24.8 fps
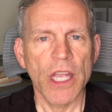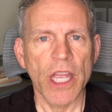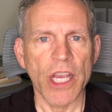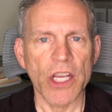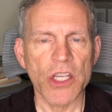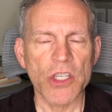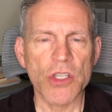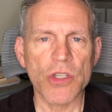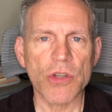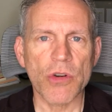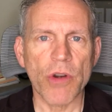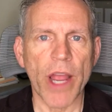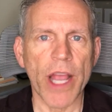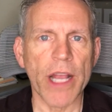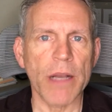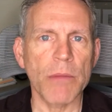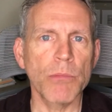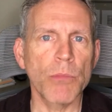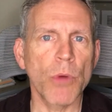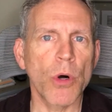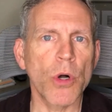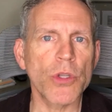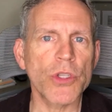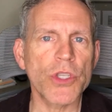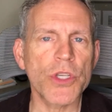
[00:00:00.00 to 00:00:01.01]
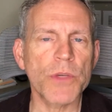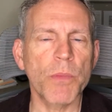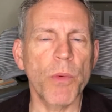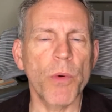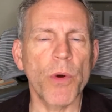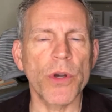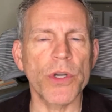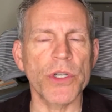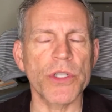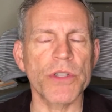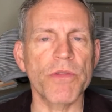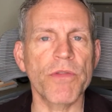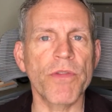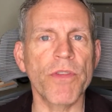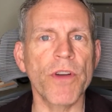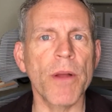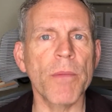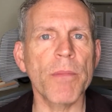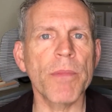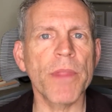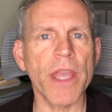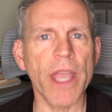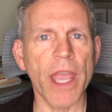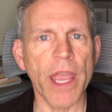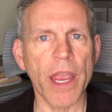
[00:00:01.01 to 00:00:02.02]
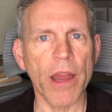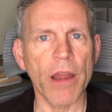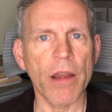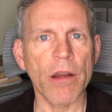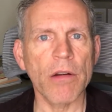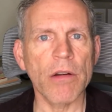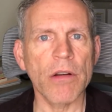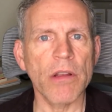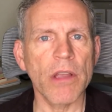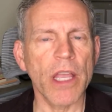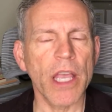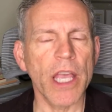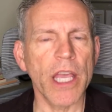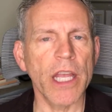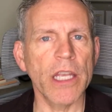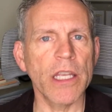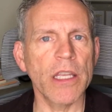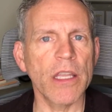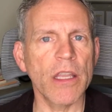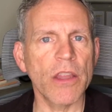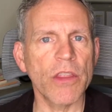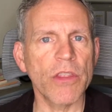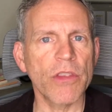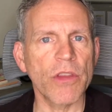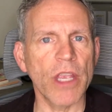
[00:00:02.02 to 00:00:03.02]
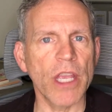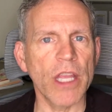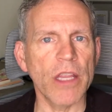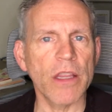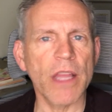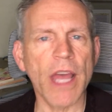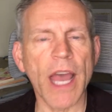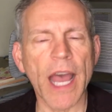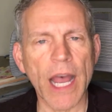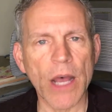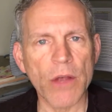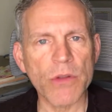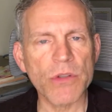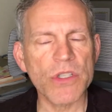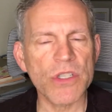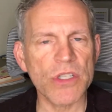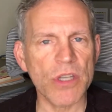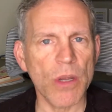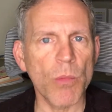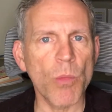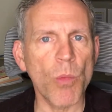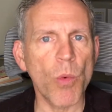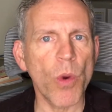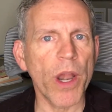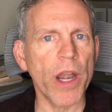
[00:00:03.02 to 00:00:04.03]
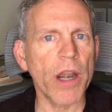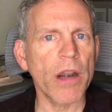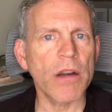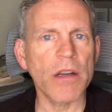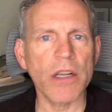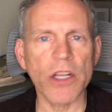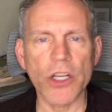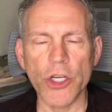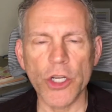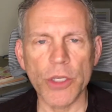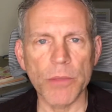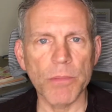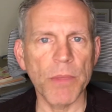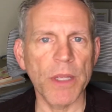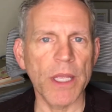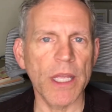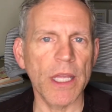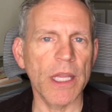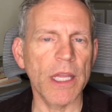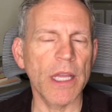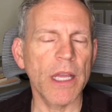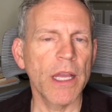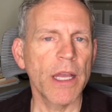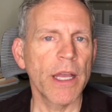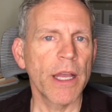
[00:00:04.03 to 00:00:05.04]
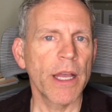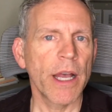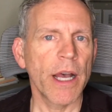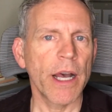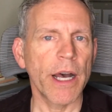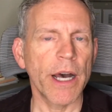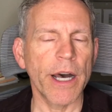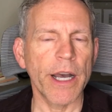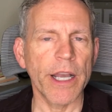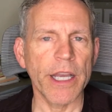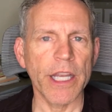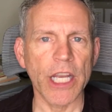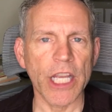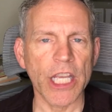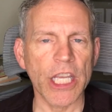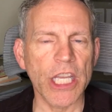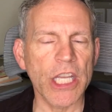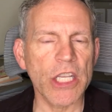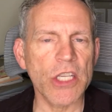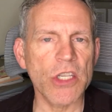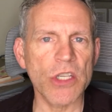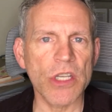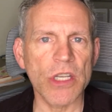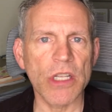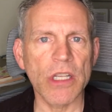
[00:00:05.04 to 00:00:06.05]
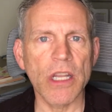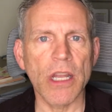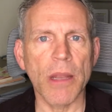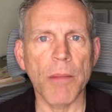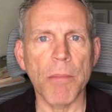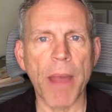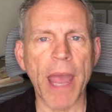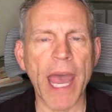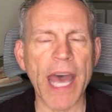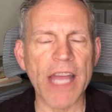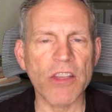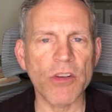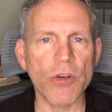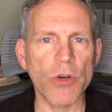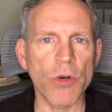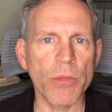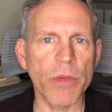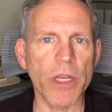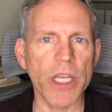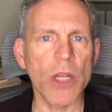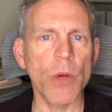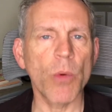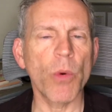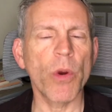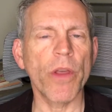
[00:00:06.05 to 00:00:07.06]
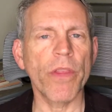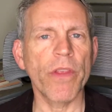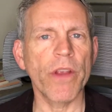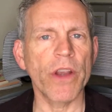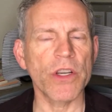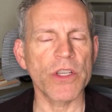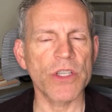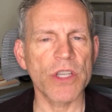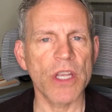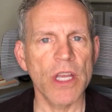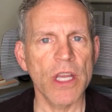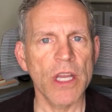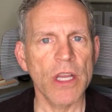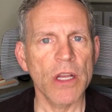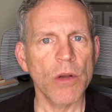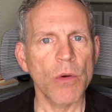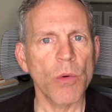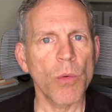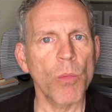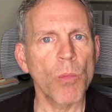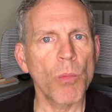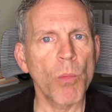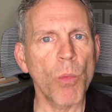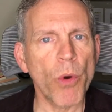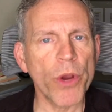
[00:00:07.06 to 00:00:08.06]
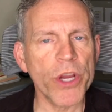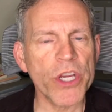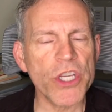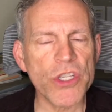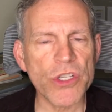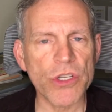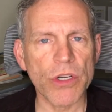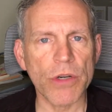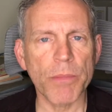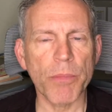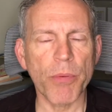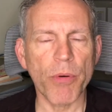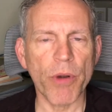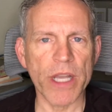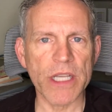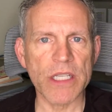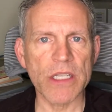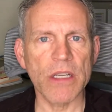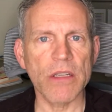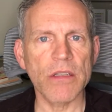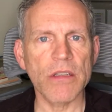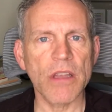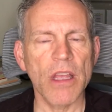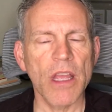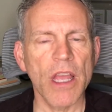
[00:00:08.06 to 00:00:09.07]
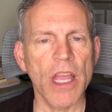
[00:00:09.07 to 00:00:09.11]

extract mold spores from the air in the house somewhere. It could be in a kitchen, in a bathroom, anywhere there's moisture present.